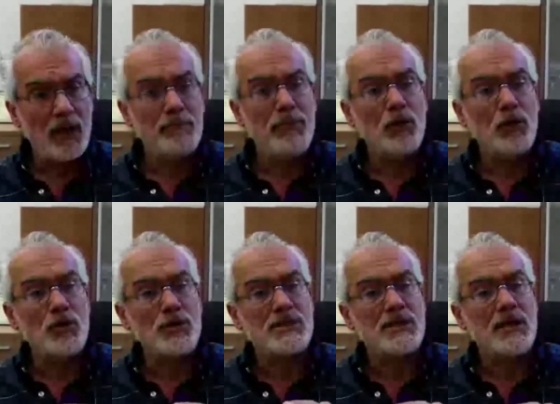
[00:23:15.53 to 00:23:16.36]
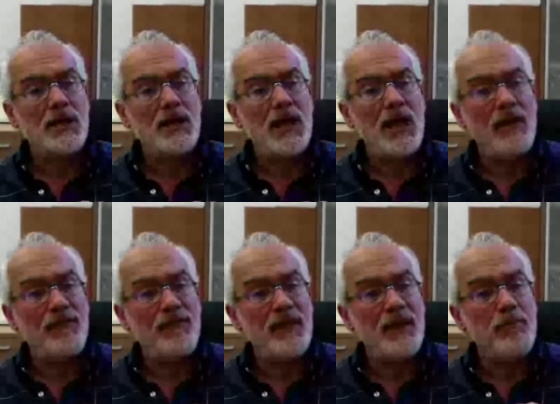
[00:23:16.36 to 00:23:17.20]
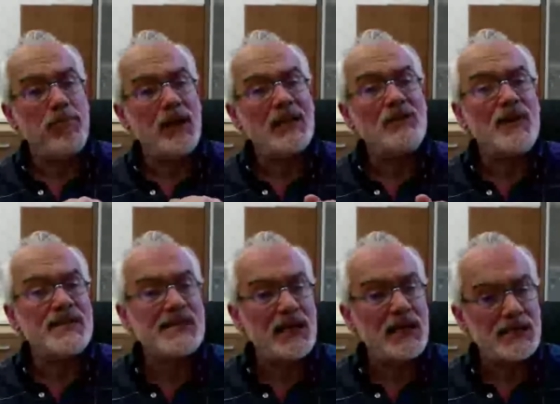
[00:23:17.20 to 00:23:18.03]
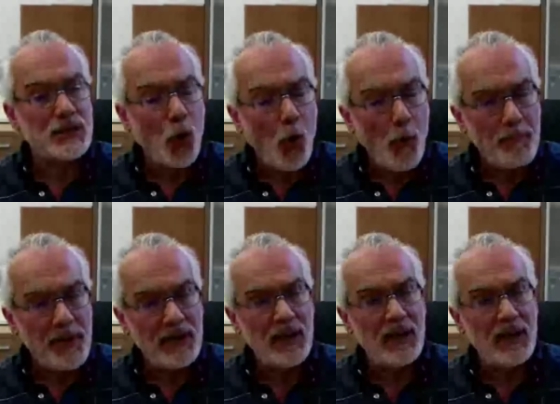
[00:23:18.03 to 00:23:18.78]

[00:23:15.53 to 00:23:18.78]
because if the blood vessel is open,